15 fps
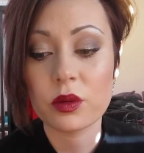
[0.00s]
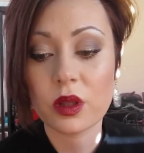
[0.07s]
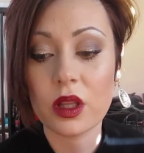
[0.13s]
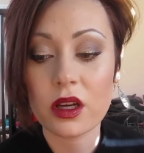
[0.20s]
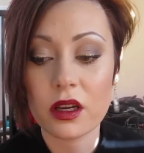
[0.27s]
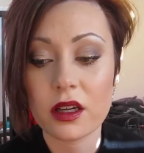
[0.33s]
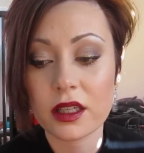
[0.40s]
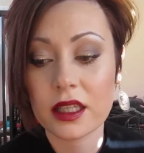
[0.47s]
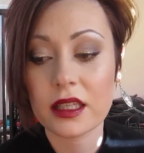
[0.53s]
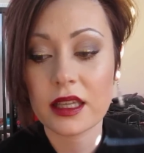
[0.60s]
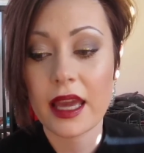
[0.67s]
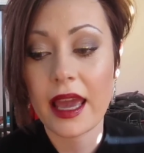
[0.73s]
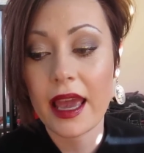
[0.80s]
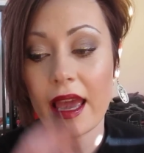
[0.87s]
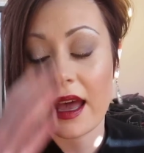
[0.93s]
look,
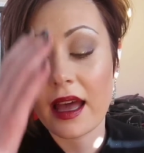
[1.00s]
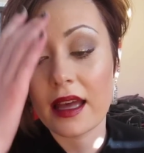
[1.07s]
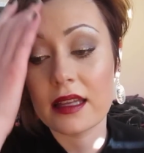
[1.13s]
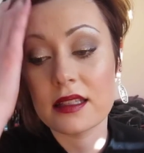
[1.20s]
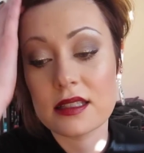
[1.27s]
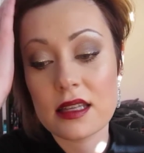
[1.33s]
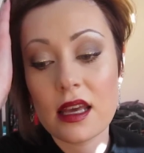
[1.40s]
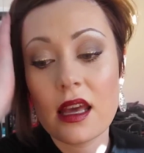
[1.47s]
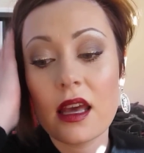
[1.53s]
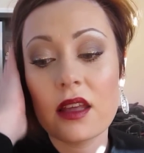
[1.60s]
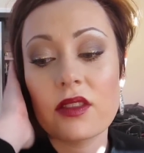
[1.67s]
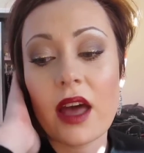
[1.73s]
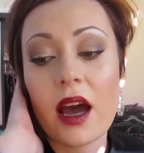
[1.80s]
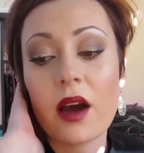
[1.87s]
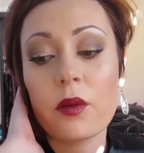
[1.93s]
and
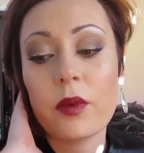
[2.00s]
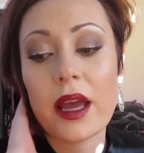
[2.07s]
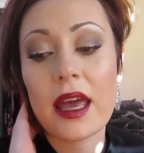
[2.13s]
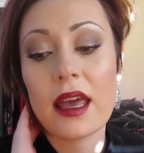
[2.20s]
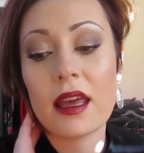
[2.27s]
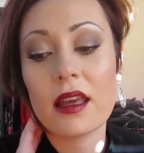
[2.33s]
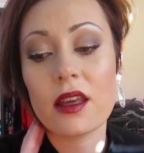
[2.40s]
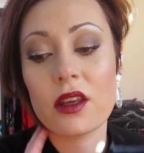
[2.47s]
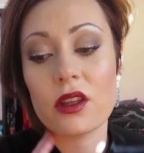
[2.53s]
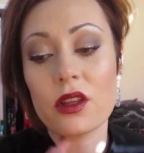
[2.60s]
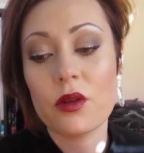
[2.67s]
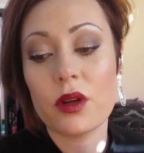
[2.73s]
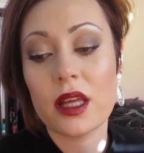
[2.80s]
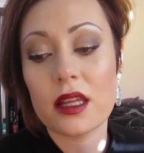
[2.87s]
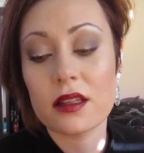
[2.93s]
that way
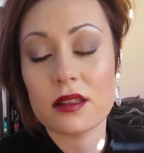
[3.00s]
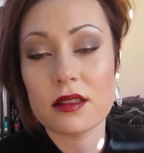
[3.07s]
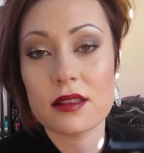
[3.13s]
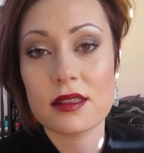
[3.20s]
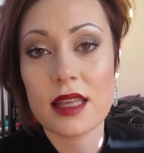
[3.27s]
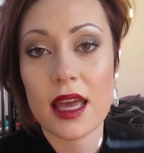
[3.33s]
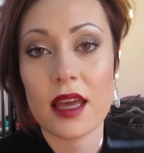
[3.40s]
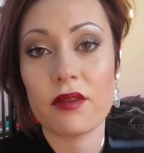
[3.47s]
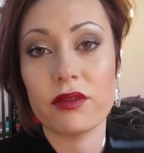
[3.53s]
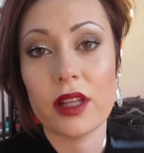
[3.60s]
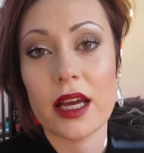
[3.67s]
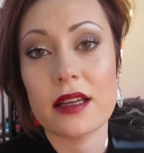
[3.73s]
you can save